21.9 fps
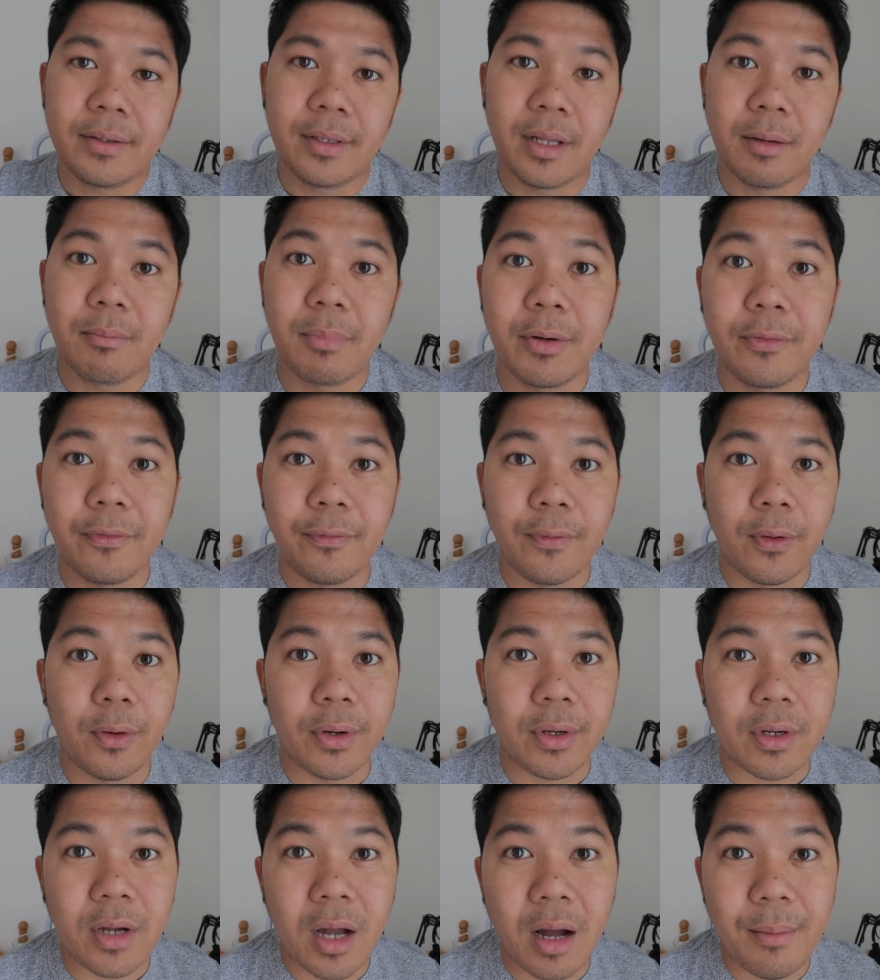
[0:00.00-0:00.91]
Number
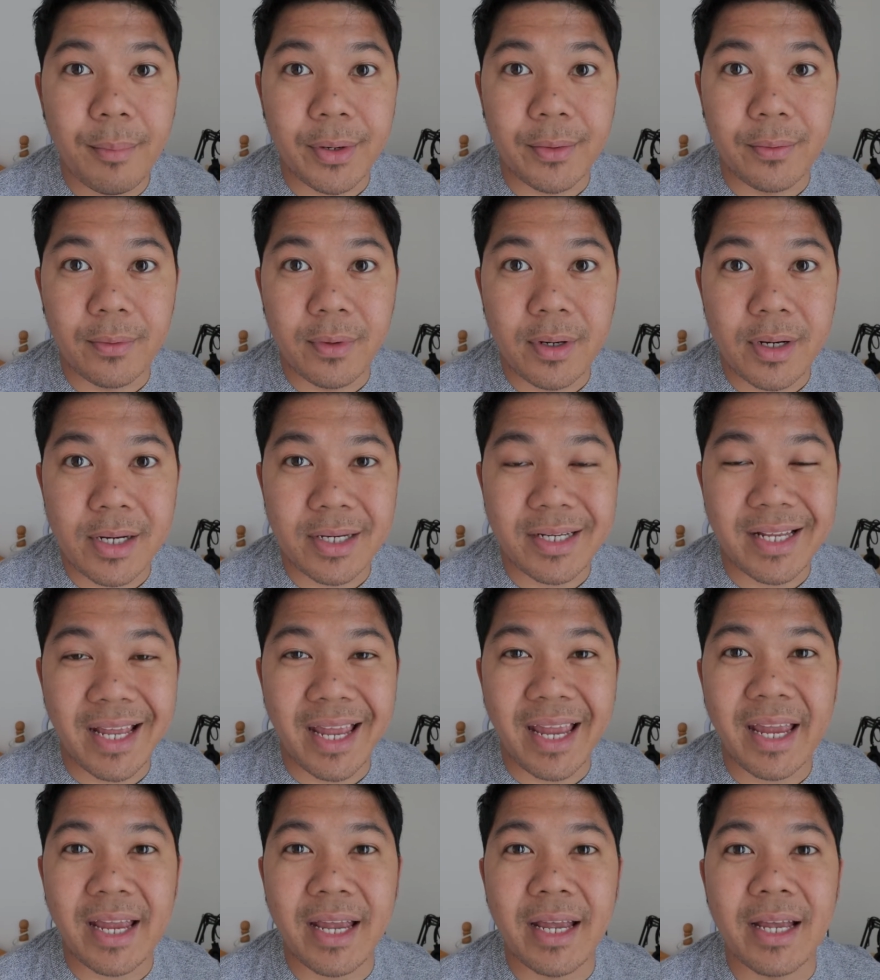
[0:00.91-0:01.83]
4 common word
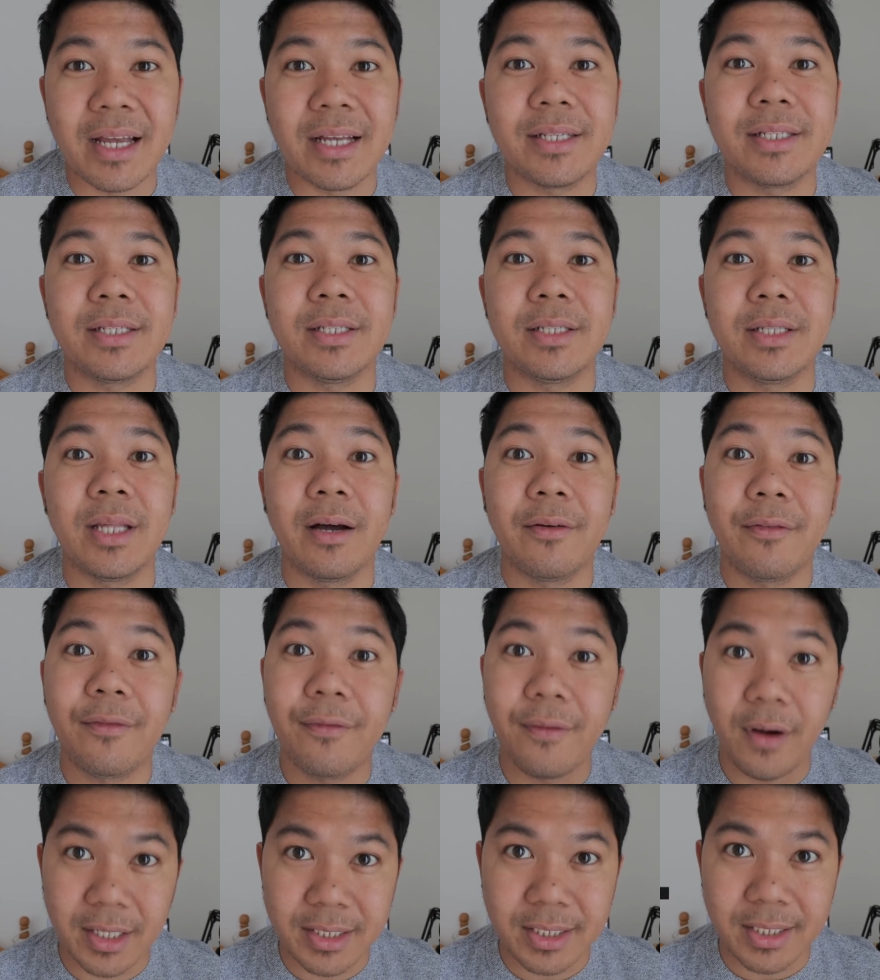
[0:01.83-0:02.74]
is the
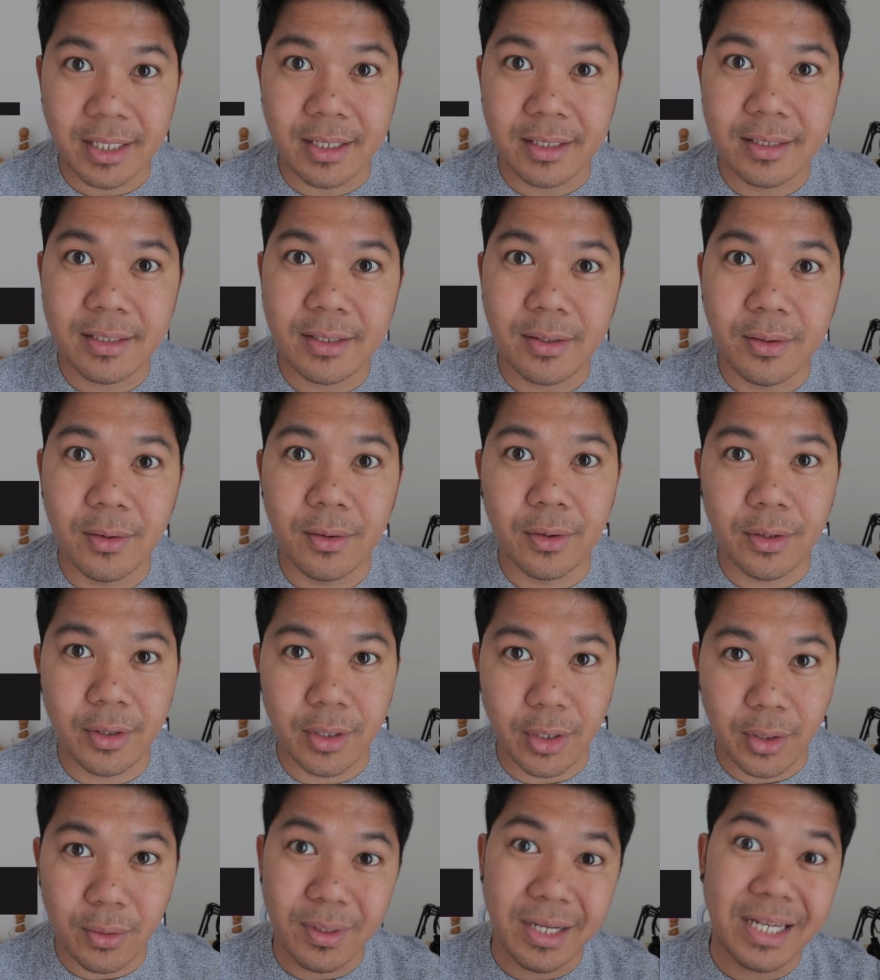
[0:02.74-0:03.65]
faucet or
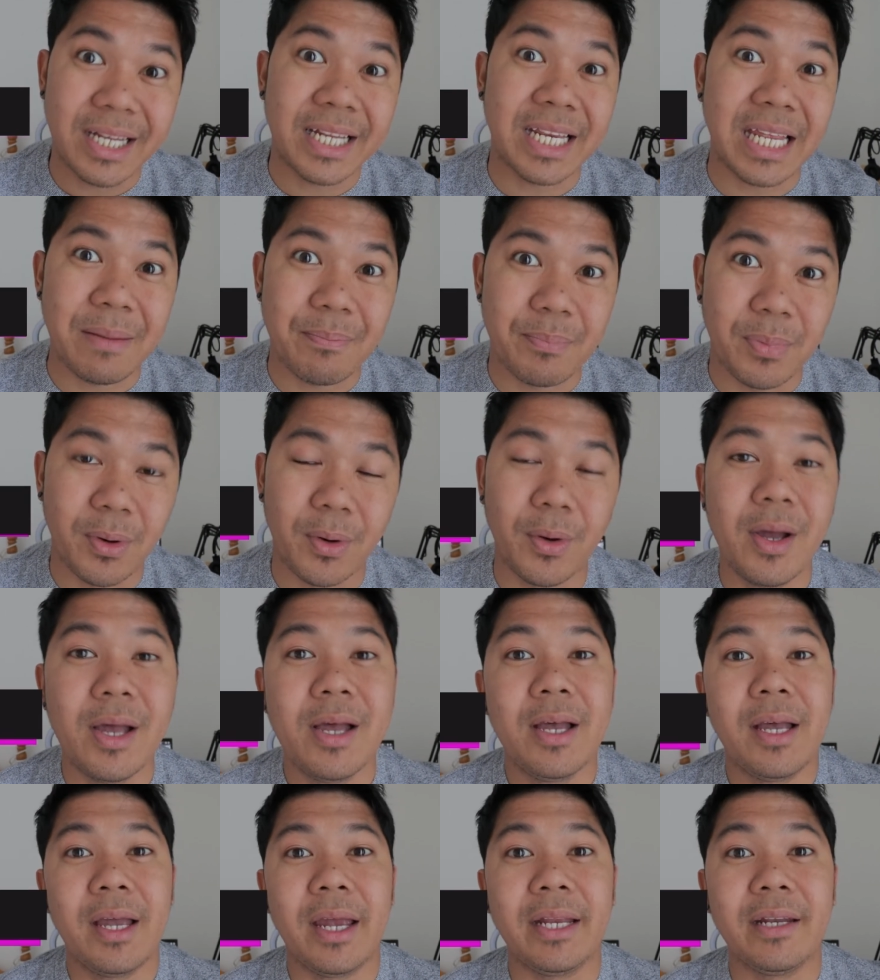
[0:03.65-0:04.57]
yung gripo.
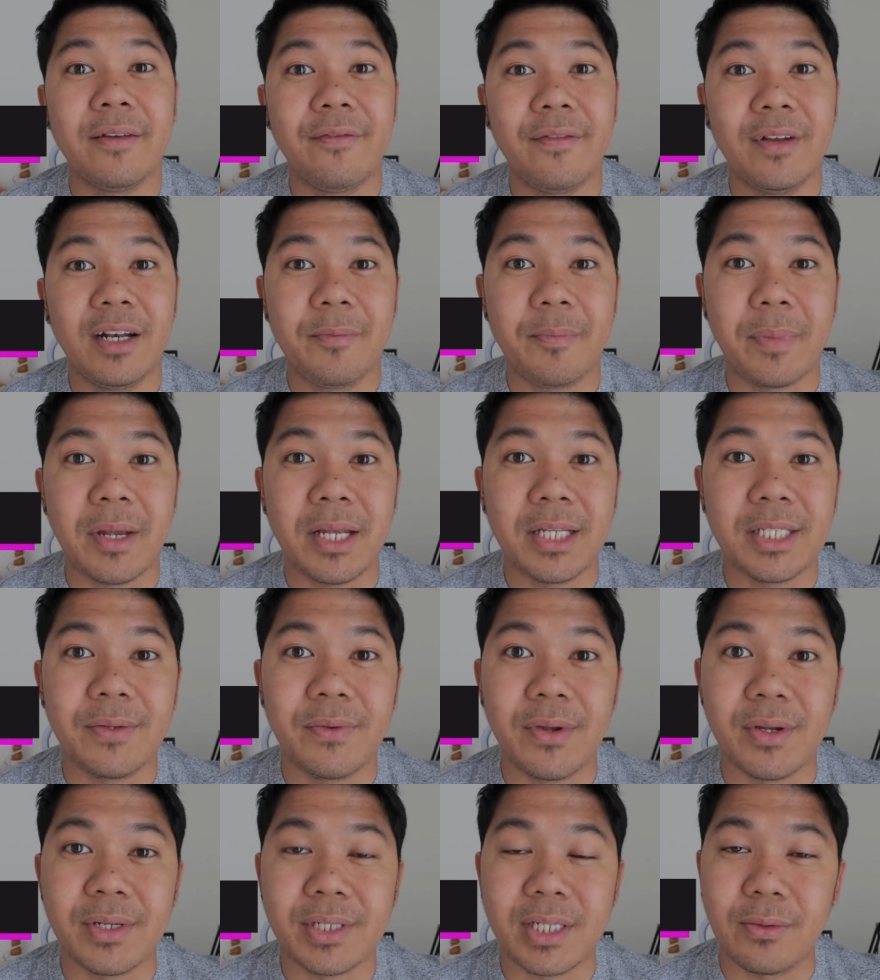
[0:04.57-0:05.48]
In the Philippines,
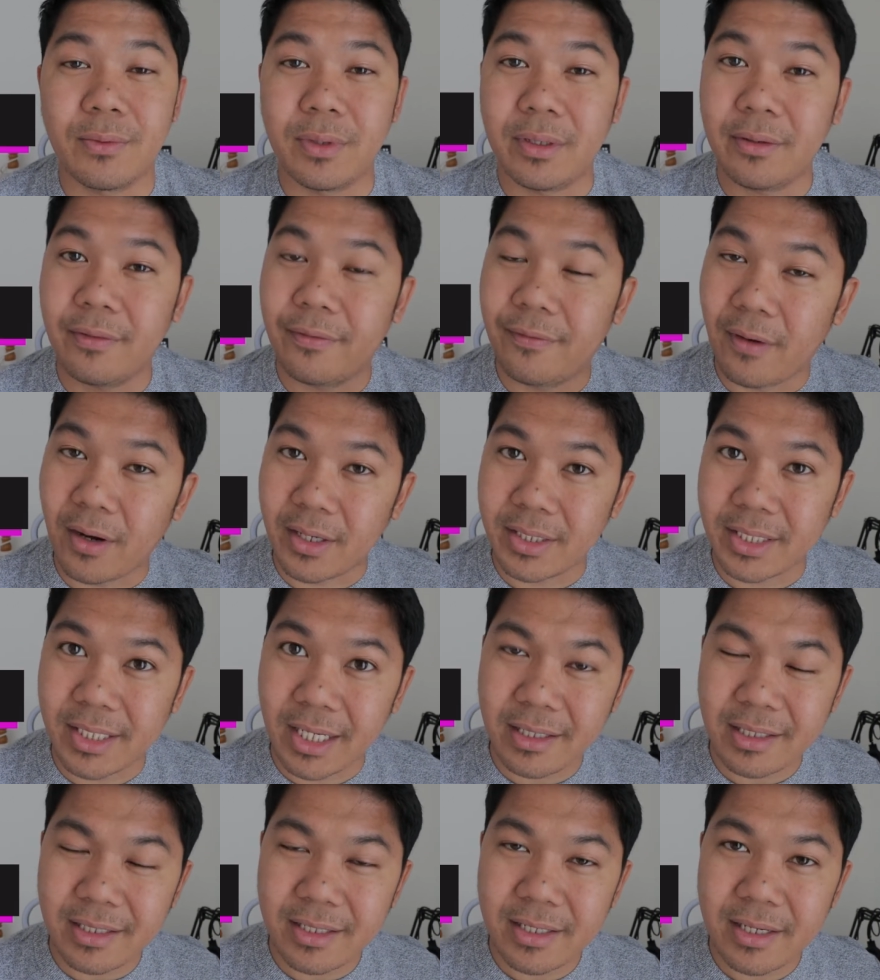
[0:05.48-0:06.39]
we use the word
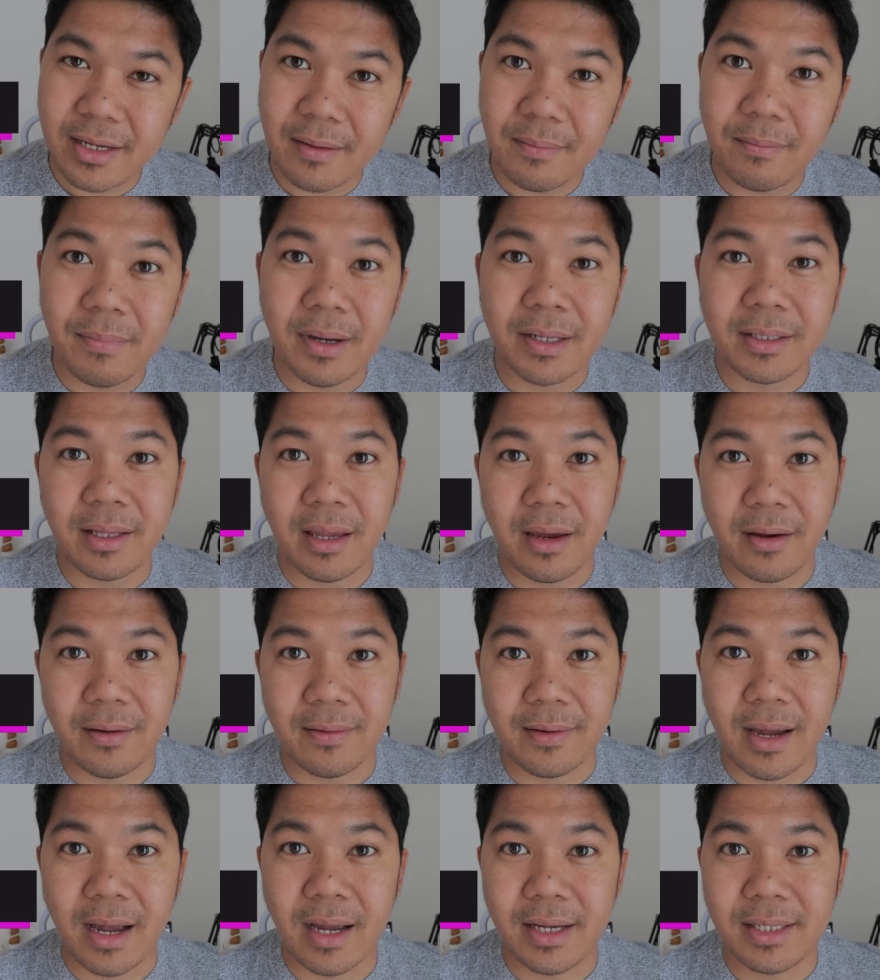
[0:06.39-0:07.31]
faucet, but
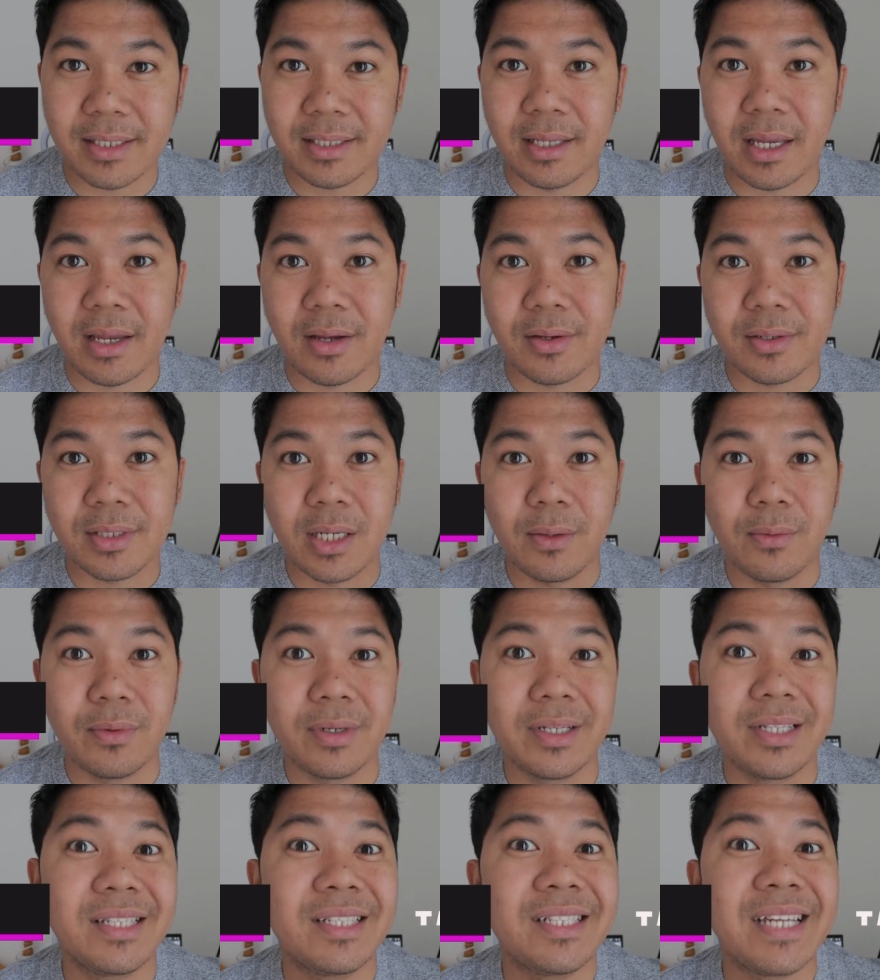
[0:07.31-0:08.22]
here guys, they use the
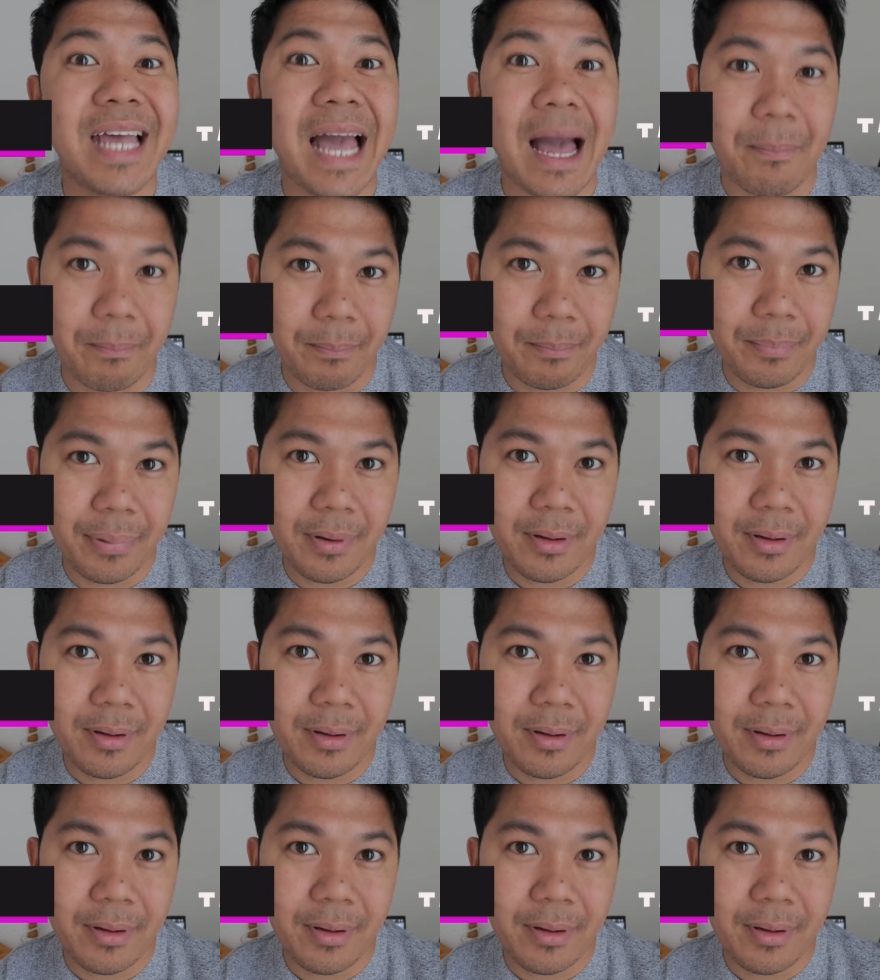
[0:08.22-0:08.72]
word tap.